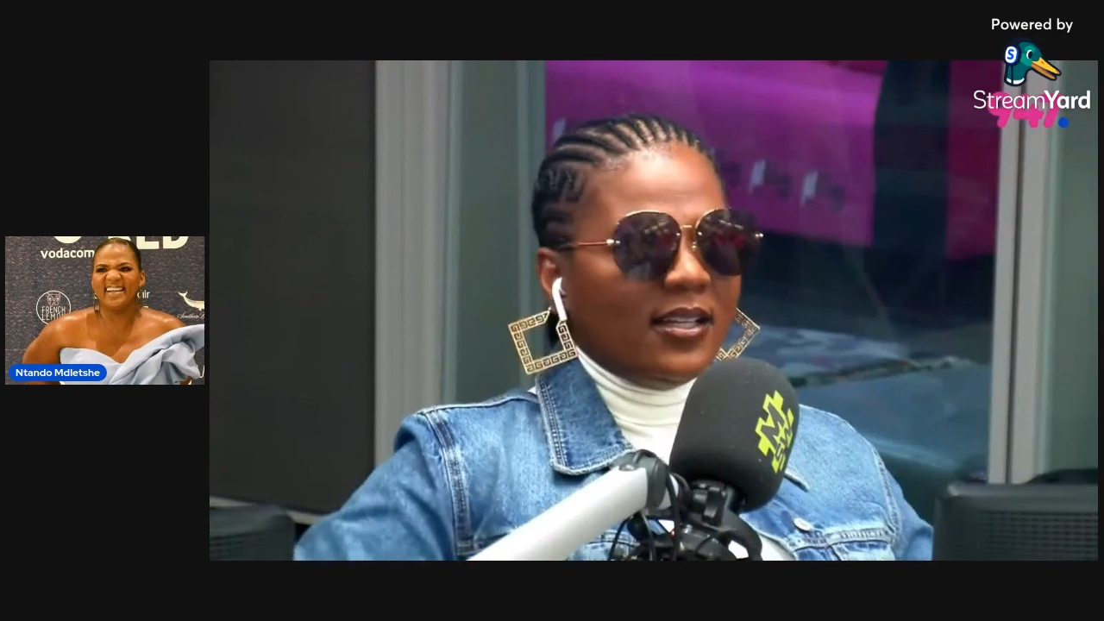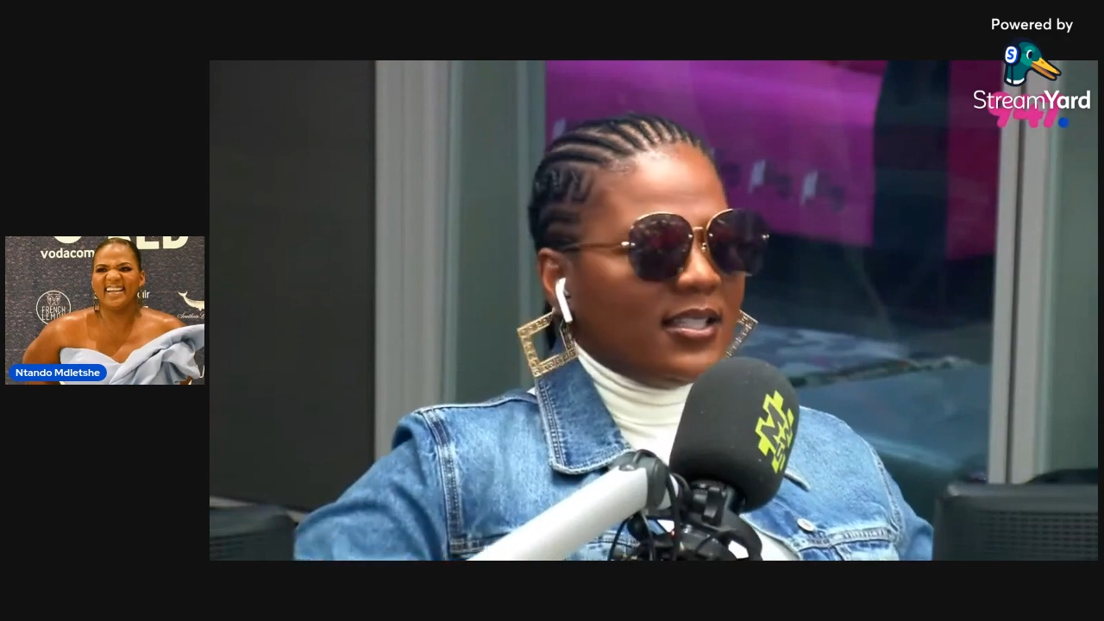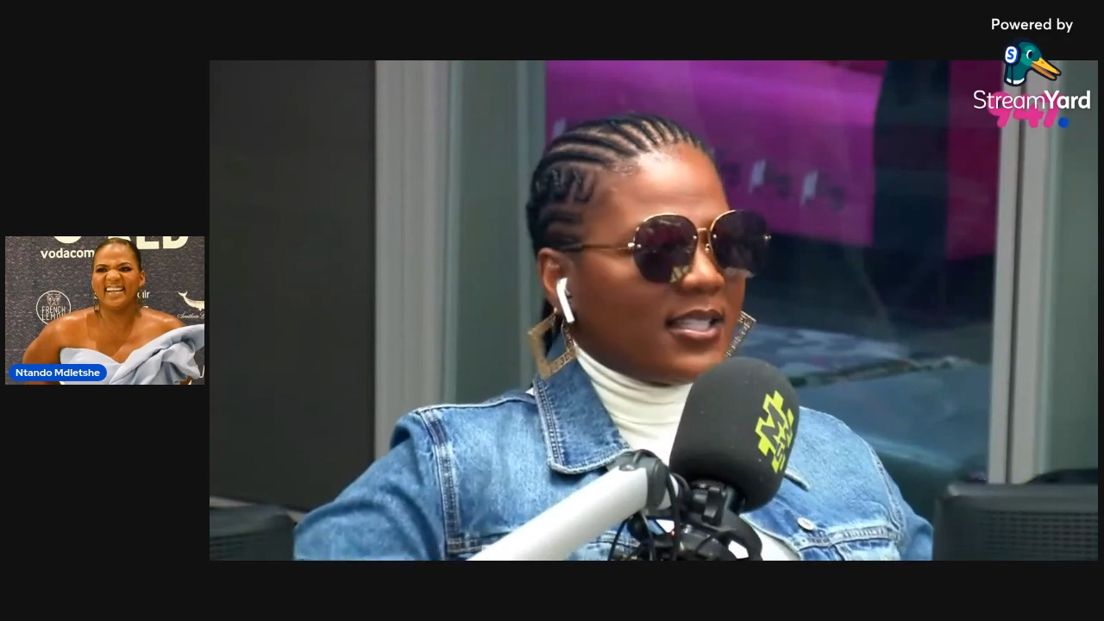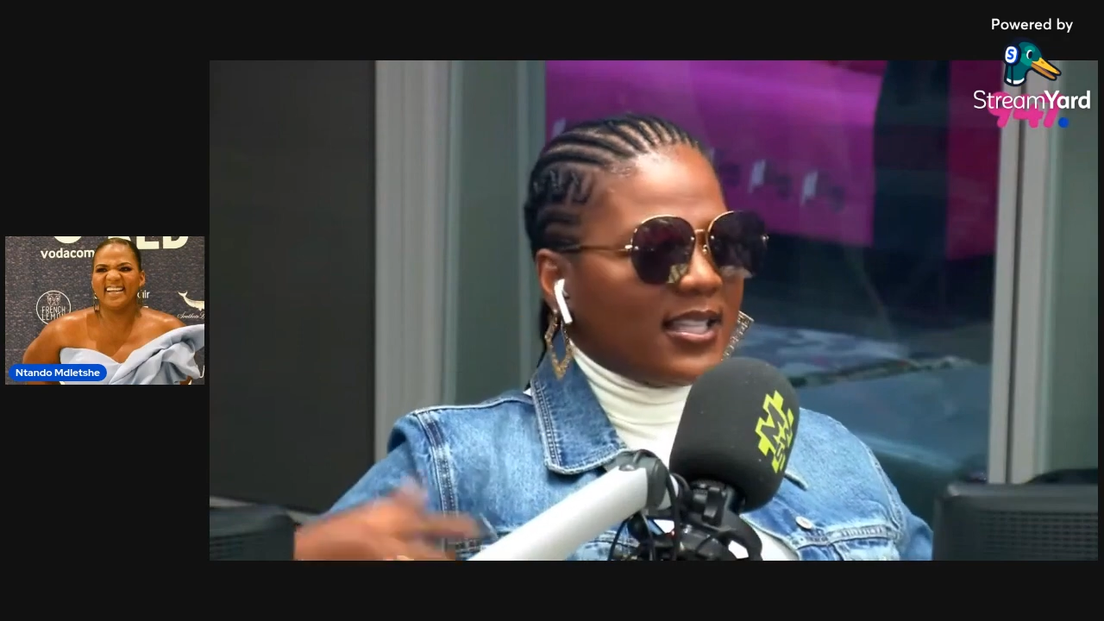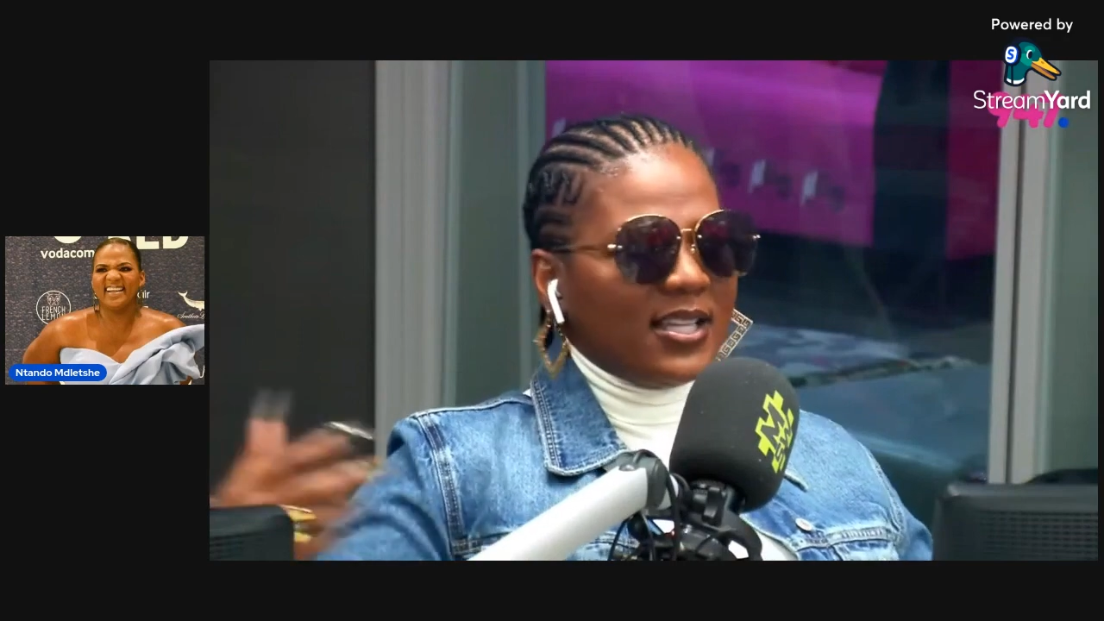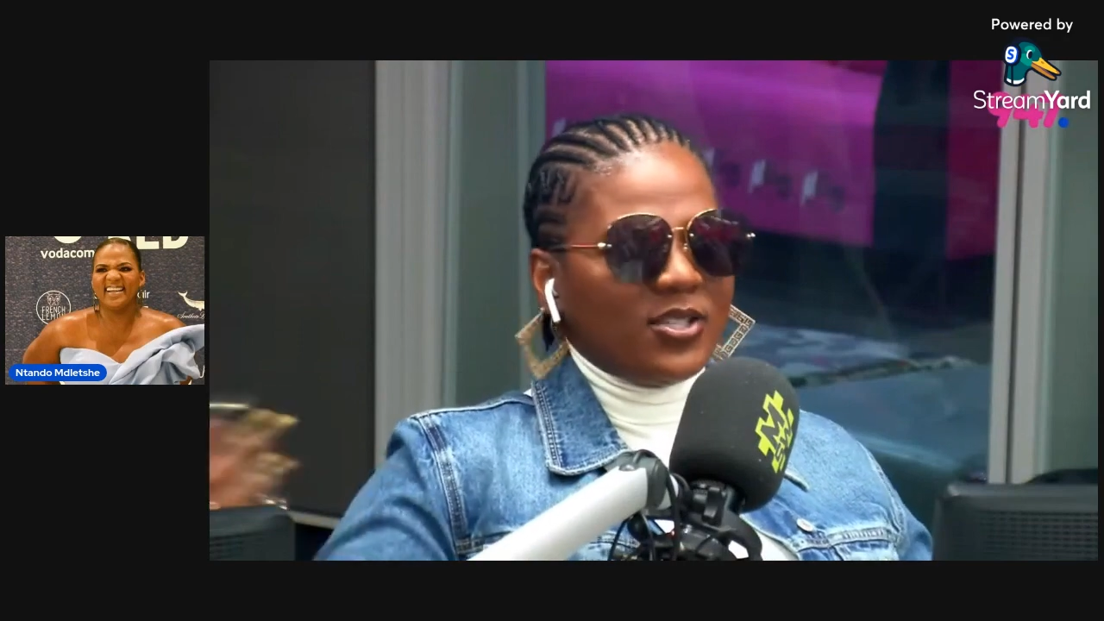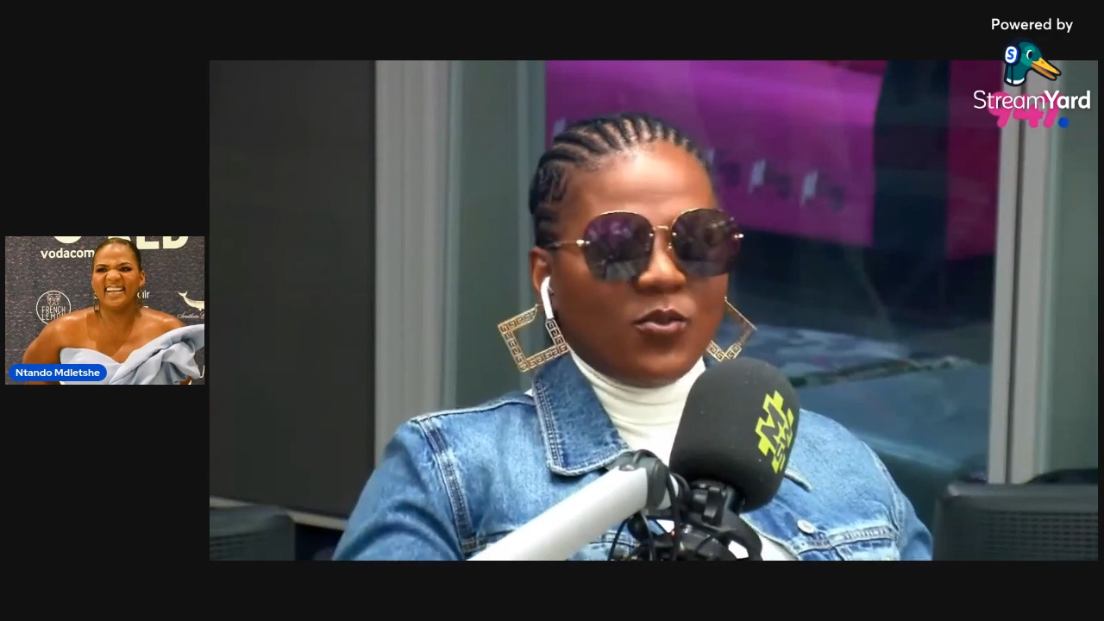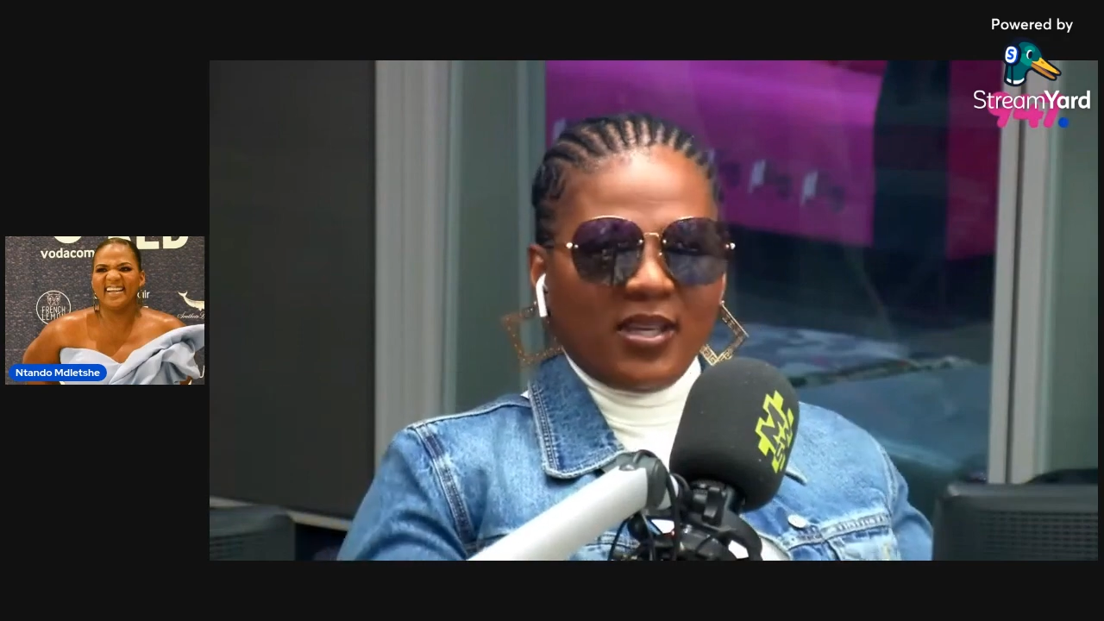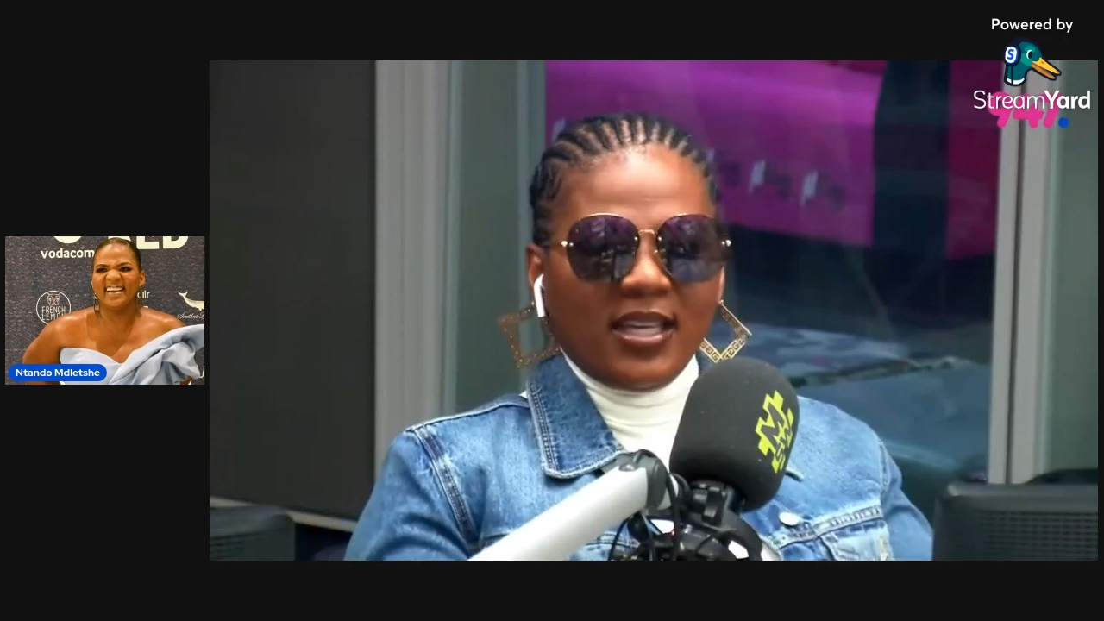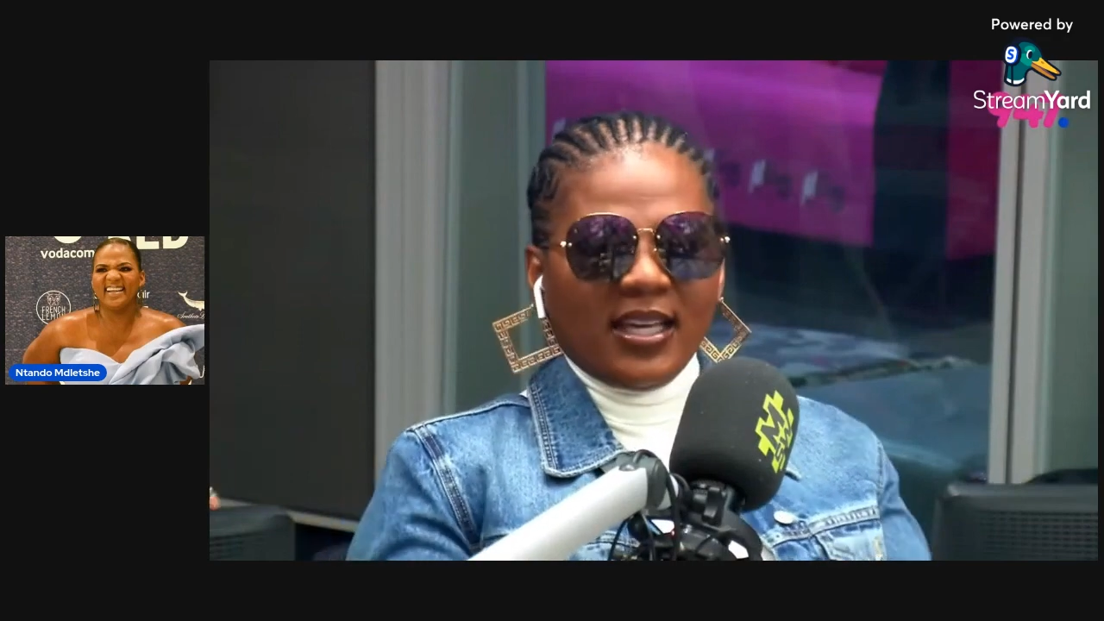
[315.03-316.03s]
there is
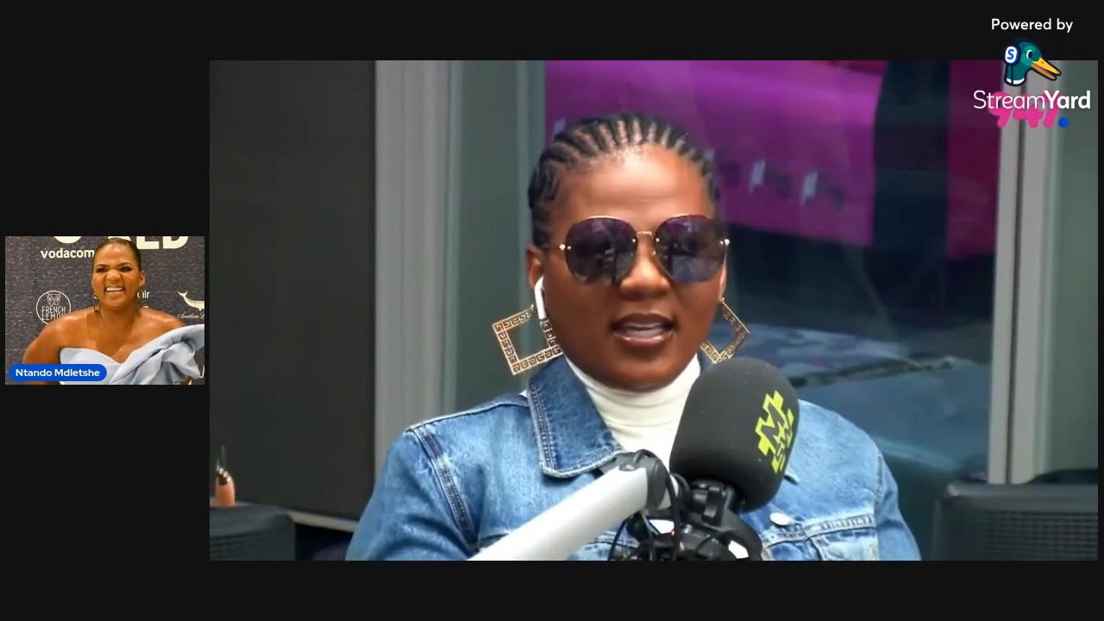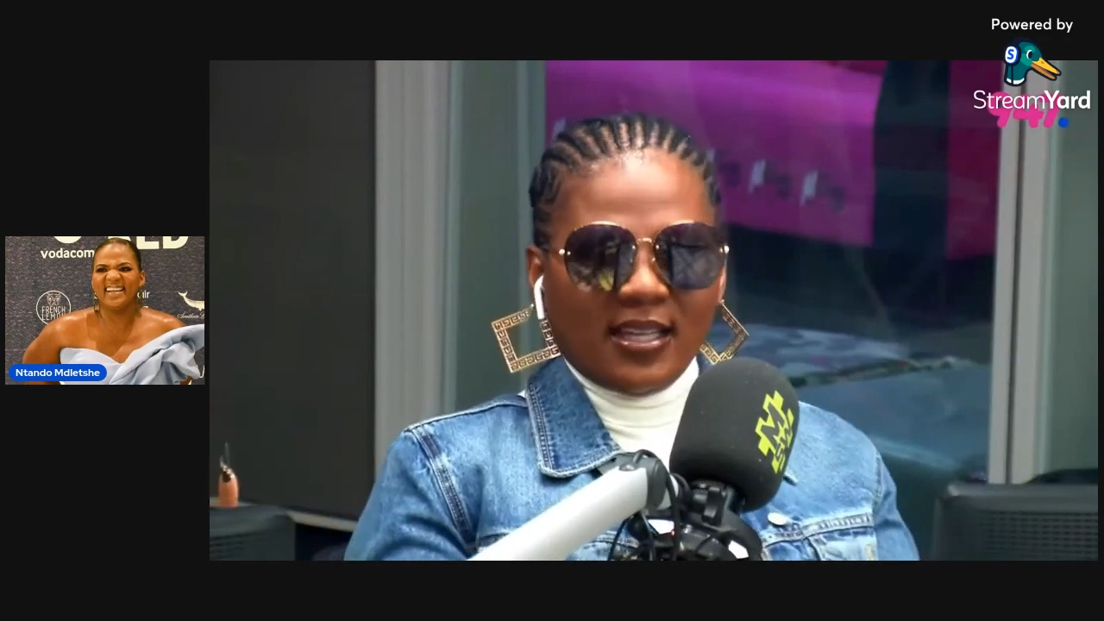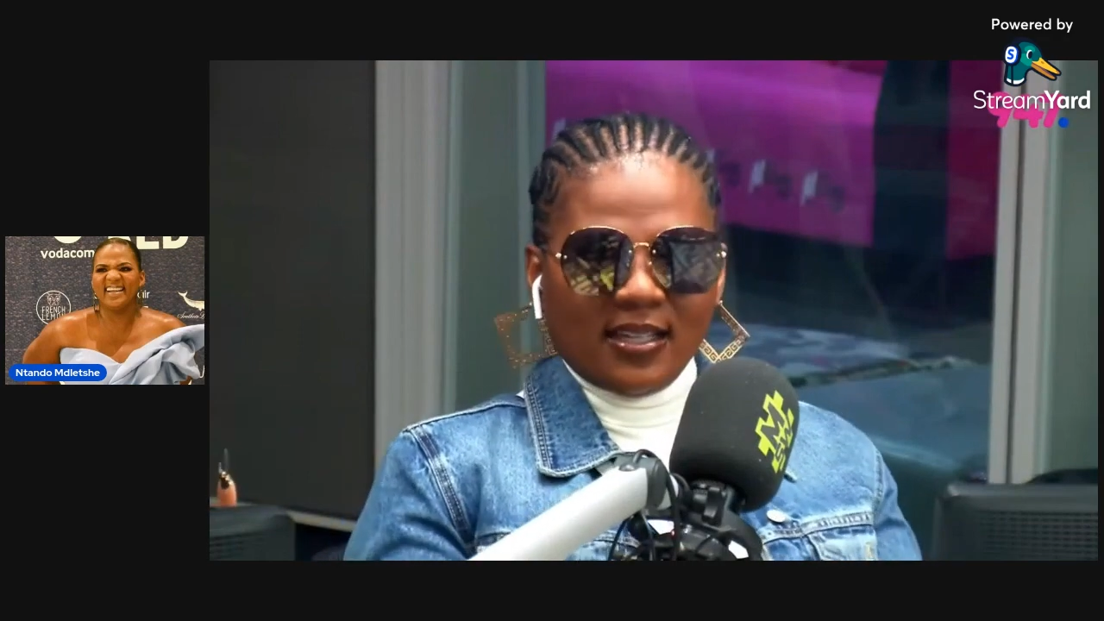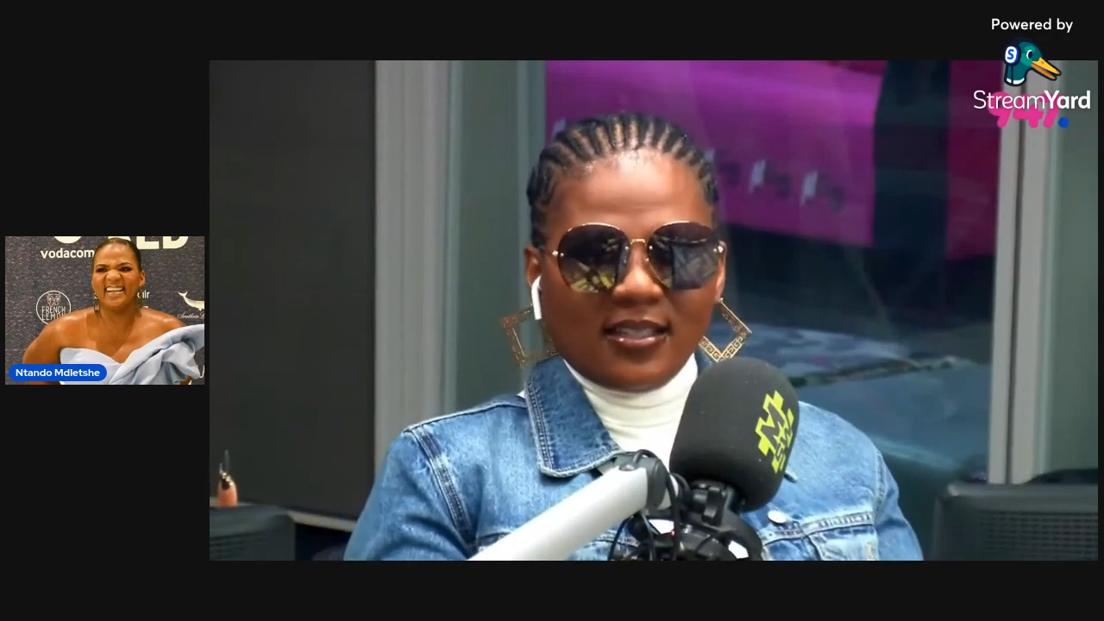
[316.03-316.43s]
another interview